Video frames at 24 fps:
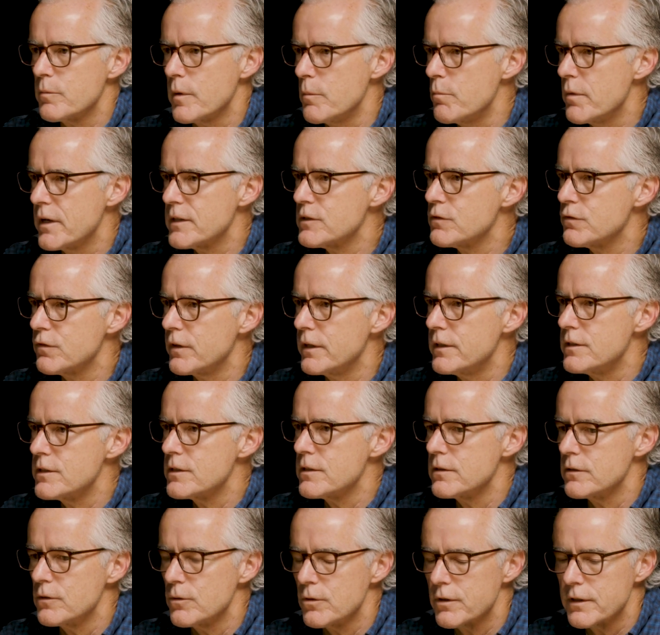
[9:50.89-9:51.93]
my best friends
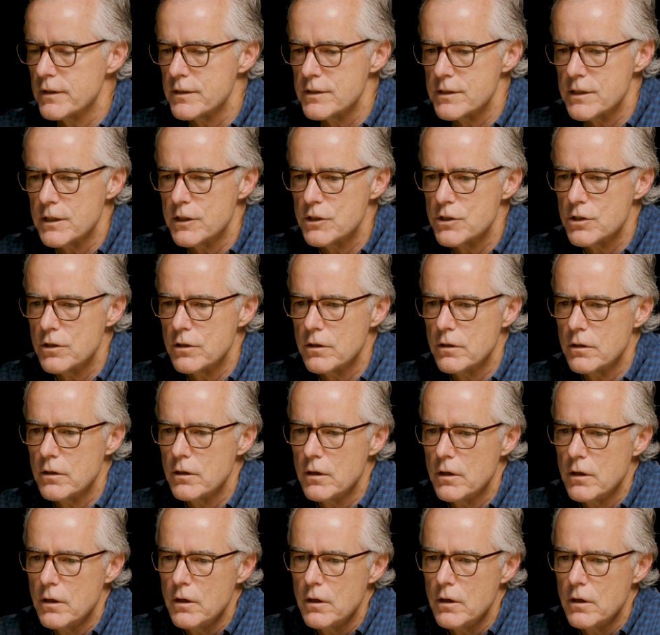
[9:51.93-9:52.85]
in the organization.